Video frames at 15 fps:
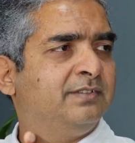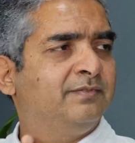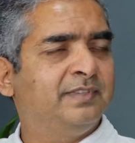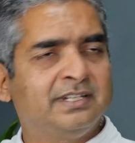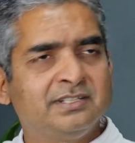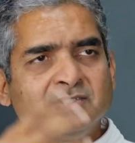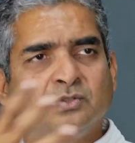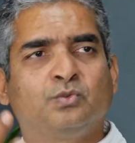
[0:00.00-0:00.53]
If
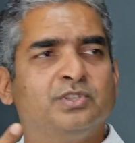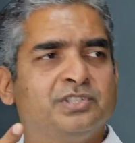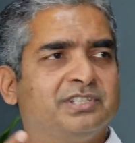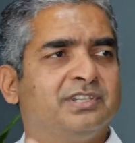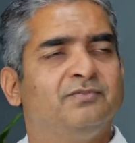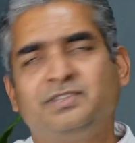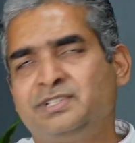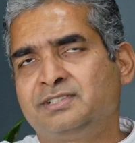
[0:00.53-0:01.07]
there is a
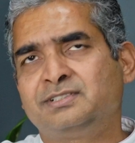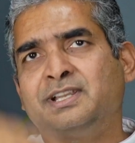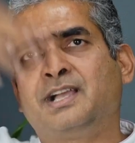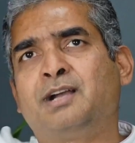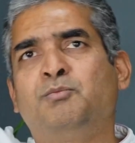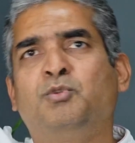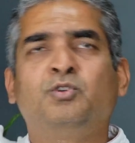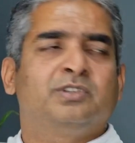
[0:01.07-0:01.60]
question which is like
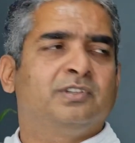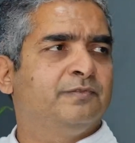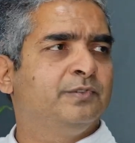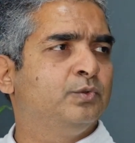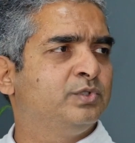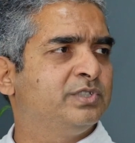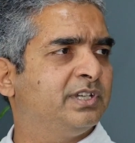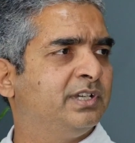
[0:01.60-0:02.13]
about the
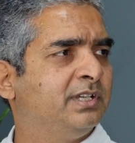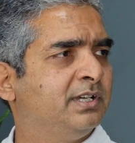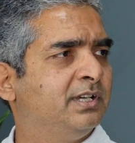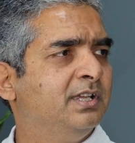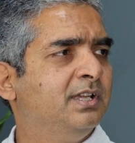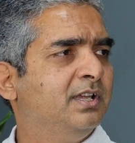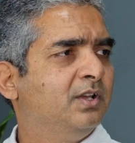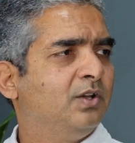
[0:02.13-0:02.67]
future
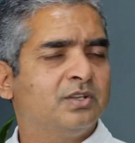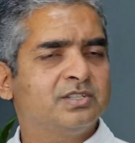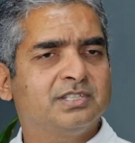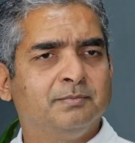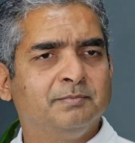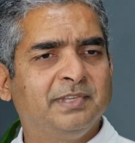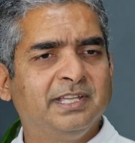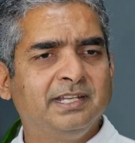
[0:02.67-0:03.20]
or
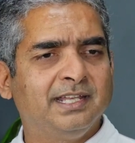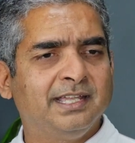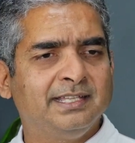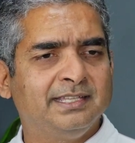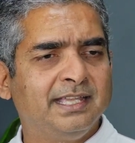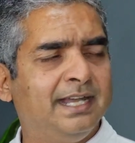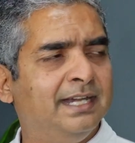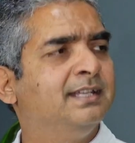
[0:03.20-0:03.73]
something like
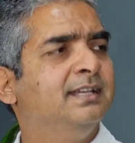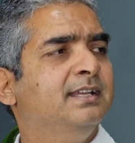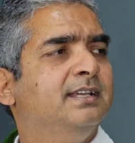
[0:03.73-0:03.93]
that,